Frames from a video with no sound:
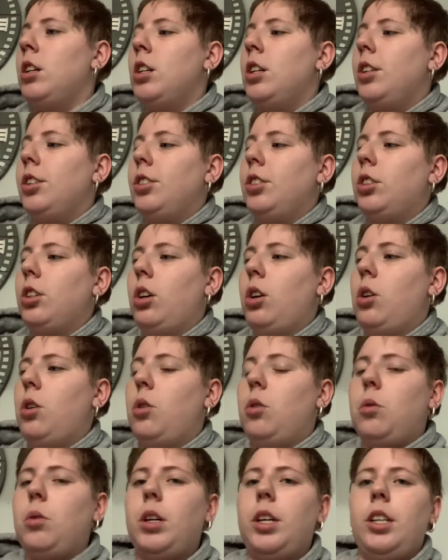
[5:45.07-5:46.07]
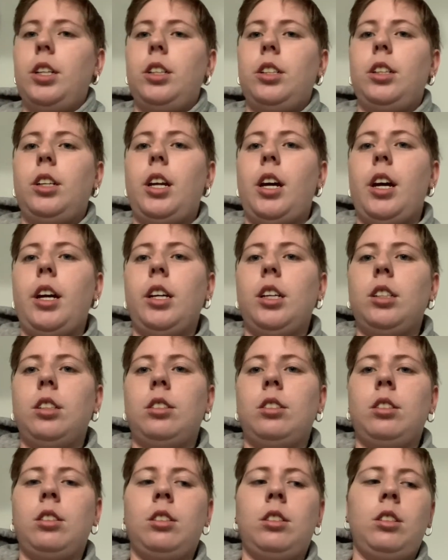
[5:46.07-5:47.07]
So
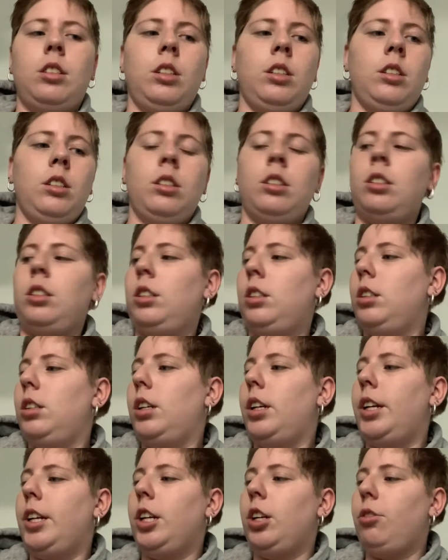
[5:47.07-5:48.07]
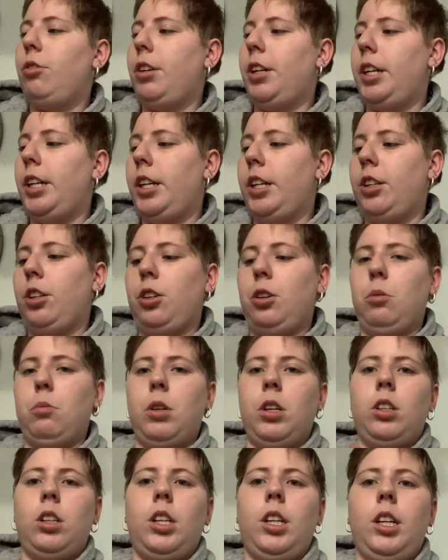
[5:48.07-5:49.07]
next ingredient you
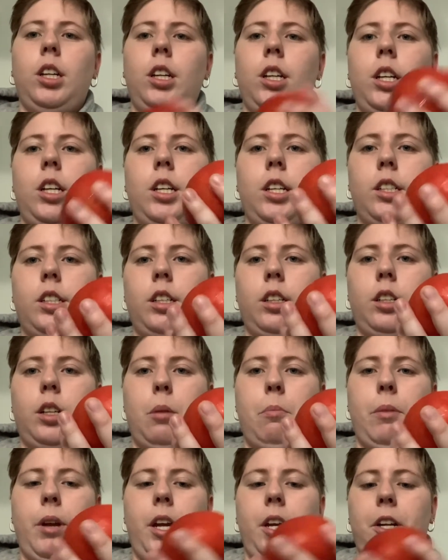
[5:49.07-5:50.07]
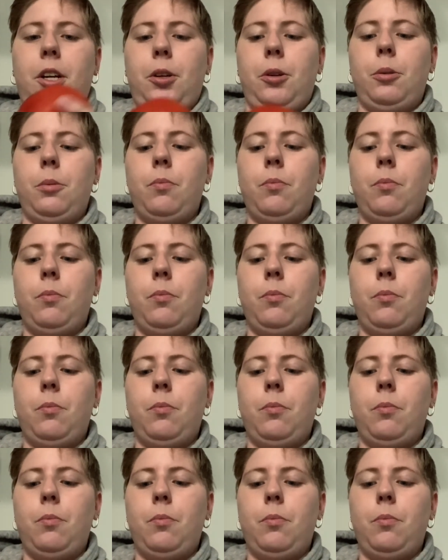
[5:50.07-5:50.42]
will need is a tomato,